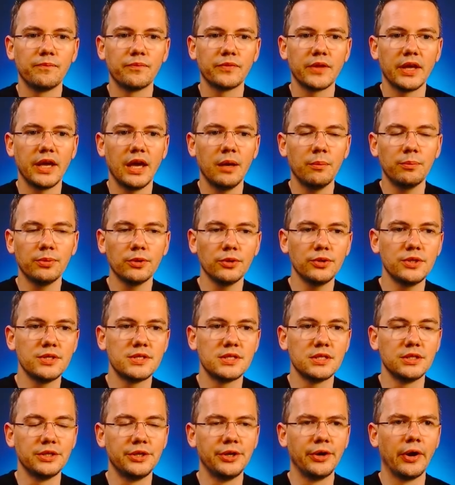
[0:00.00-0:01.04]
employees
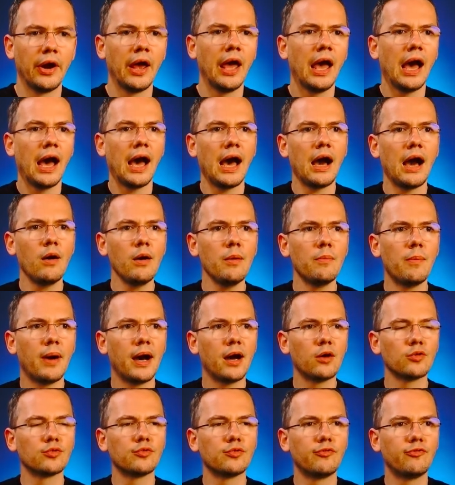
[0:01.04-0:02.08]
in here. How
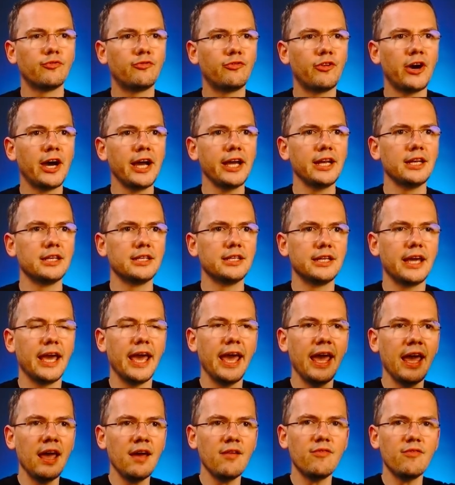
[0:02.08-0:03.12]
about finding
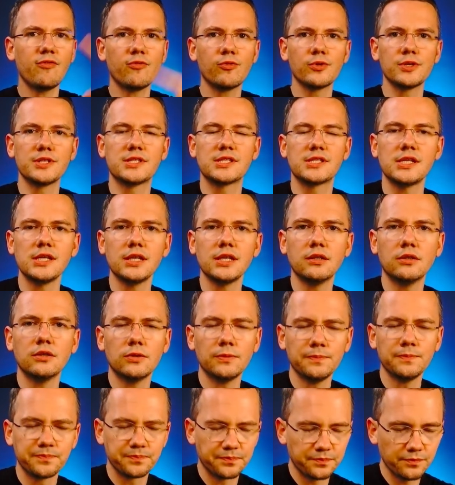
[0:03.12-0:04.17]
every
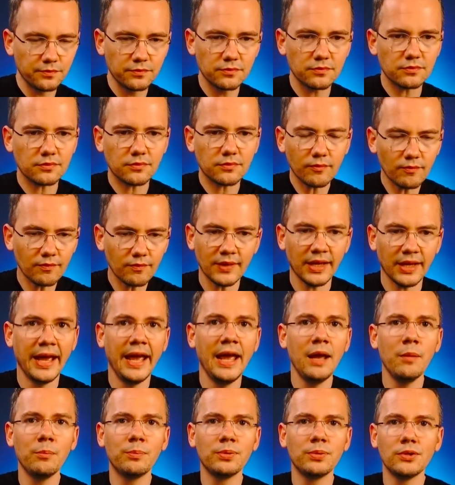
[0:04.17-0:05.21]
single
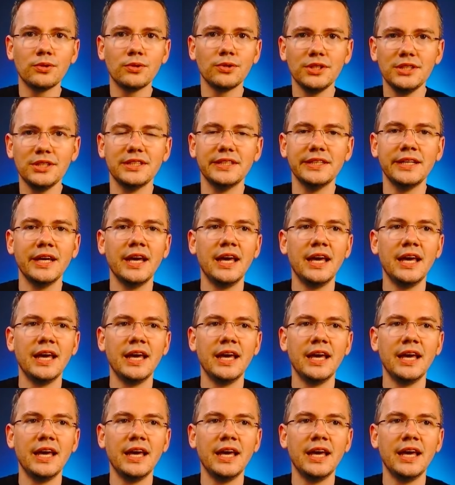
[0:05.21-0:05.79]
employee